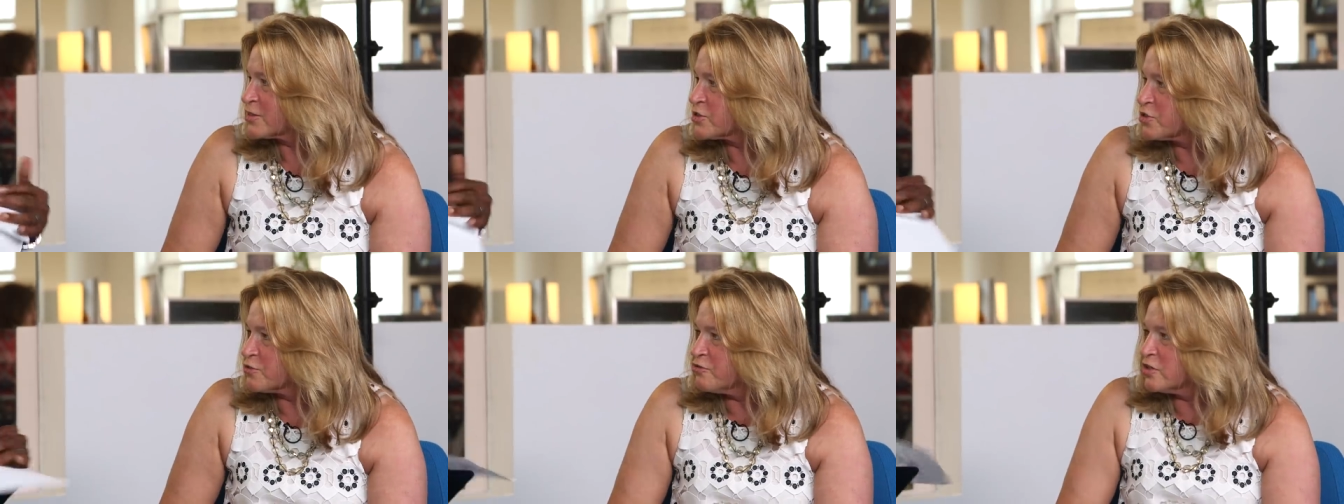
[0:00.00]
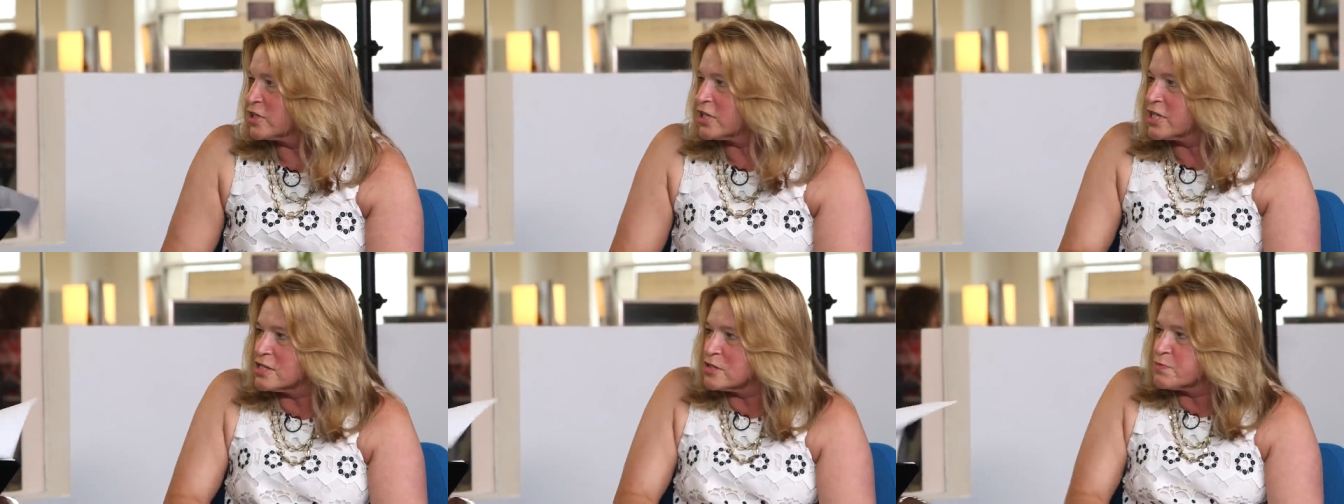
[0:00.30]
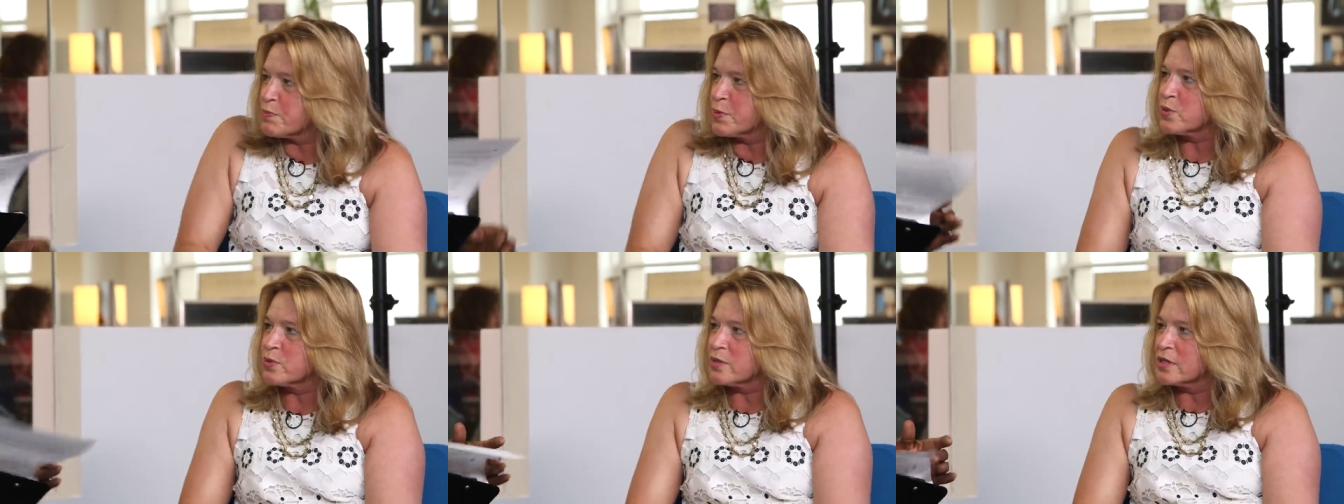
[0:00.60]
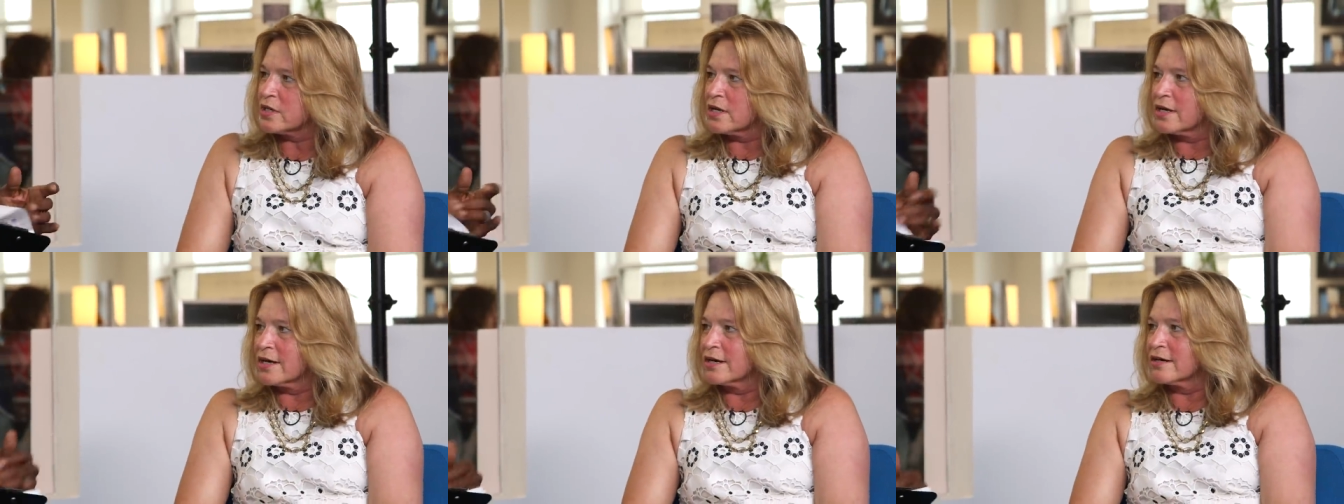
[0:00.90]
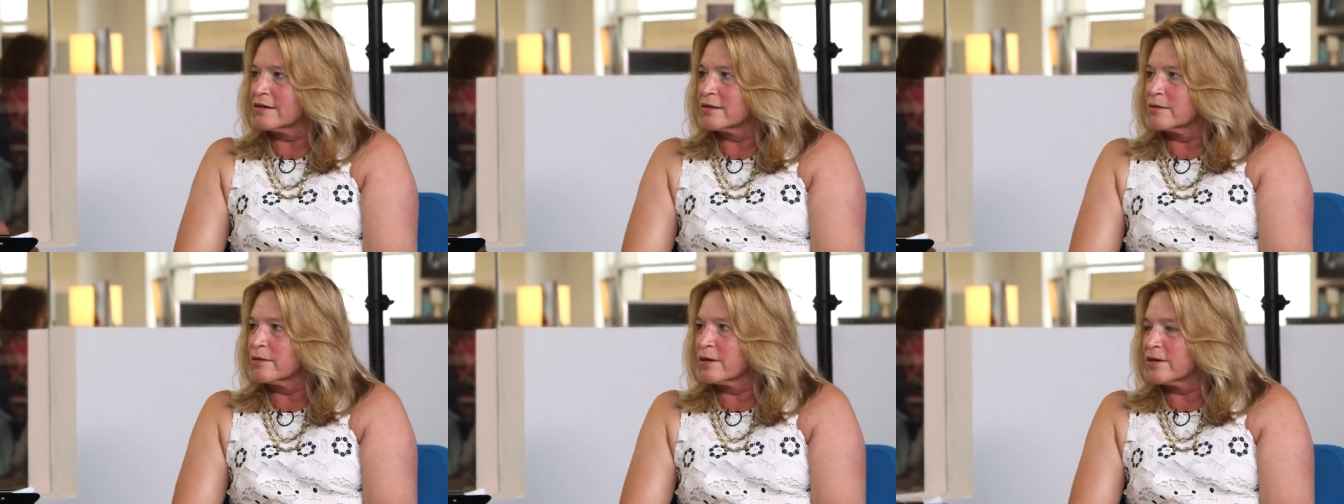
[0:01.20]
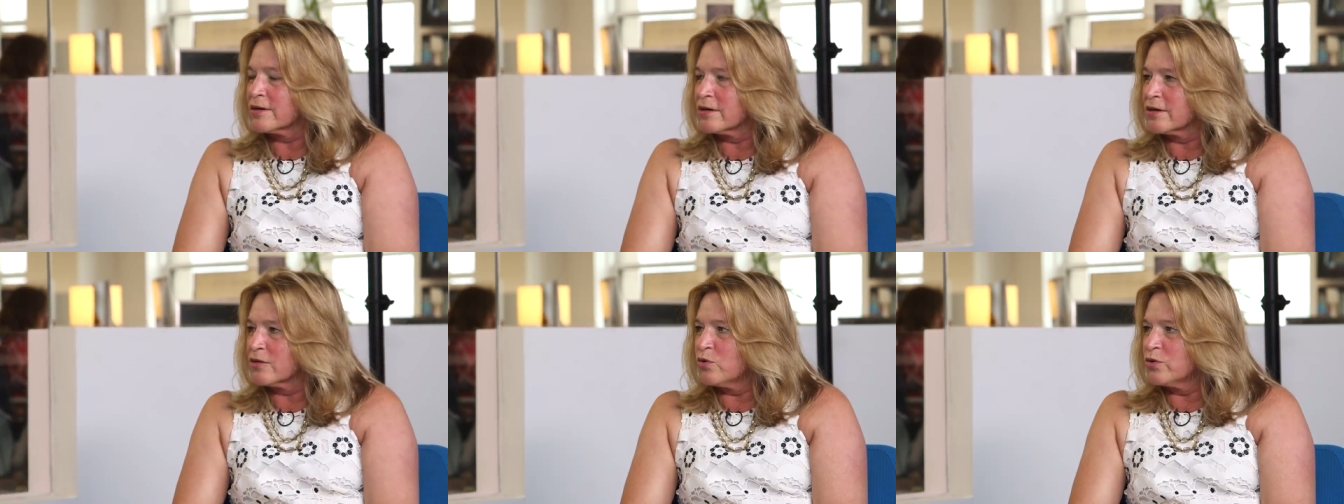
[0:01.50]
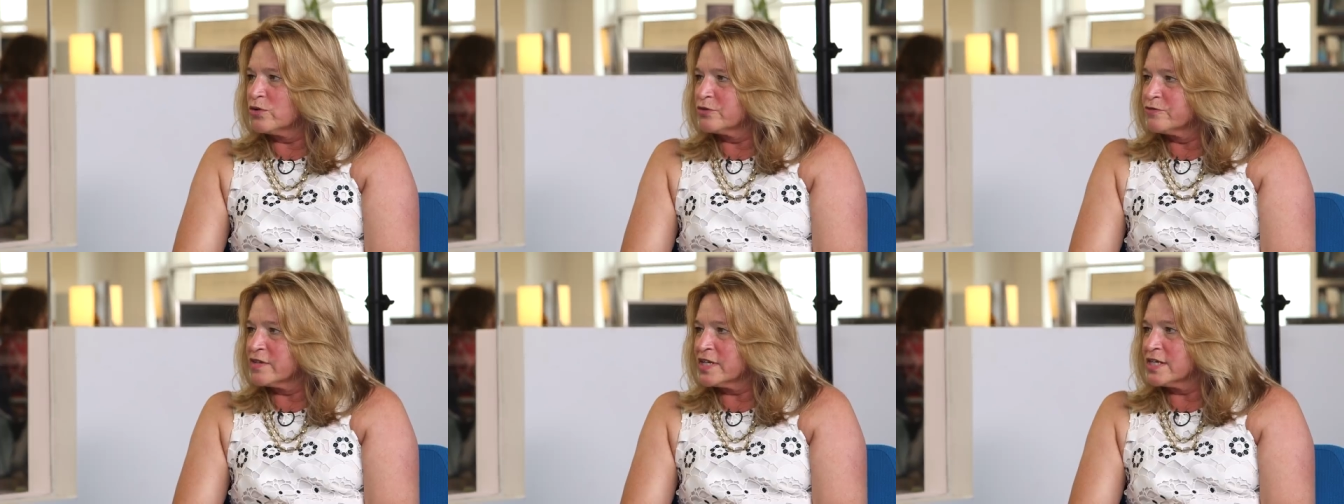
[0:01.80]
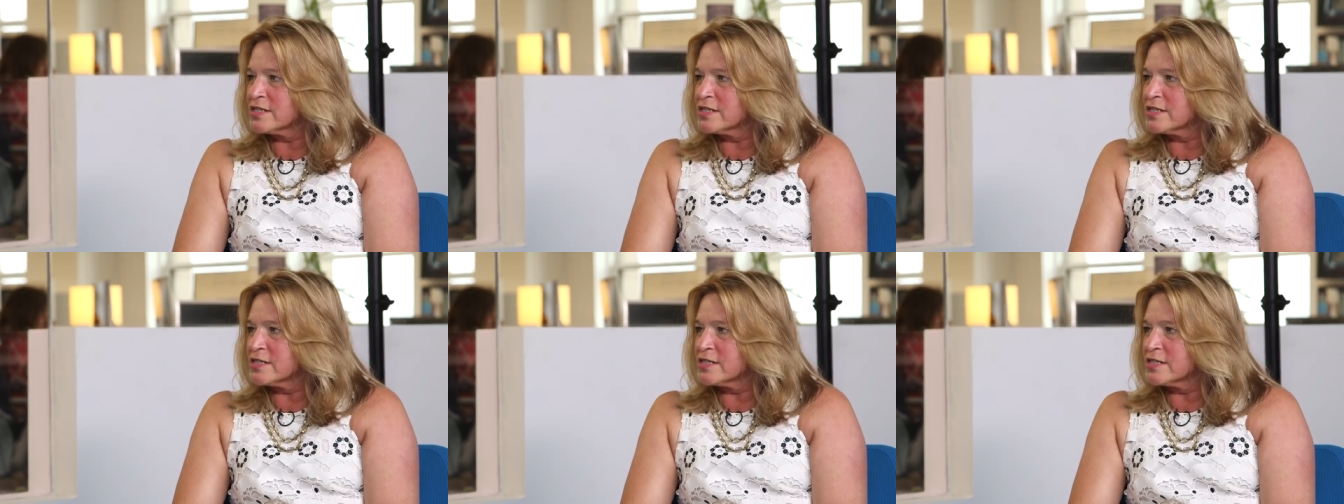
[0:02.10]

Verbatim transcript: Doctor Funky Spoon and I are, are old